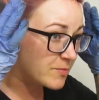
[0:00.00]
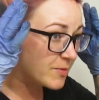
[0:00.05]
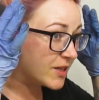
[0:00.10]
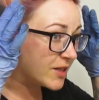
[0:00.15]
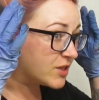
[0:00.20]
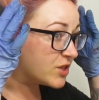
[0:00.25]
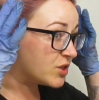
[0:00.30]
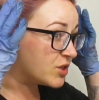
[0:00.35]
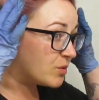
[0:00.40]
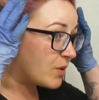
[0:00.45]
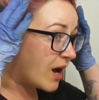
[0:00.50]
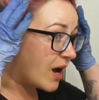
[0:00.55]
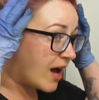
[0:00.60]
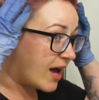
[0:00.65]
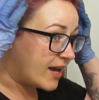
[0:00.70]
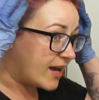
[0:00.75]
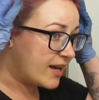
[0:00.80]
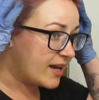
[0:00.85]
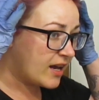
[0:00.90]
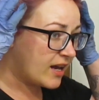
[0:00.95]
being too
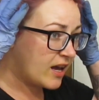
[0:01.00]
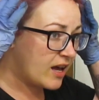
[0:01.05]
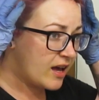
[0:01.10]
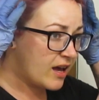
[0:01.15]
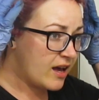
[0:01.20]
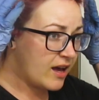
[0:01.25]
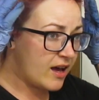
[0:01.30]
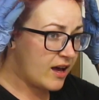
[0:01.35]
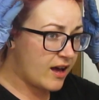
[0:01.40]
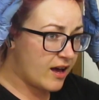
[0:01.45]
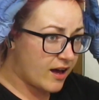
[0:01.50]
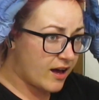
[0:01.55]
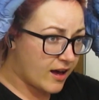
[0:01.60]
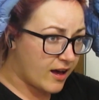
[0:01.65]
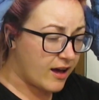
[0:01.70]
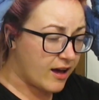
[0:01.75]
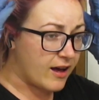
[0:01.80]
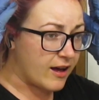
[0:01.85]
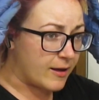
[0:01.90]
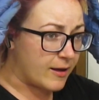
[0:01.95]
high,
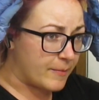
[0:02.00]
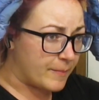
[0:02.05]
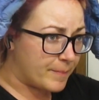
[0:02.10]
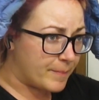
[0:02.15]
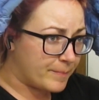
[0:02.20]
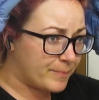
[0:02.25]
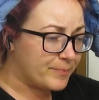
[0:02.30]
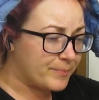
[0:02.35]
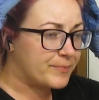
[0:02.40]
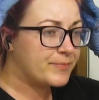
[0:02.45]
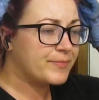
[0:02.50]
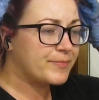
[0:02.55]
and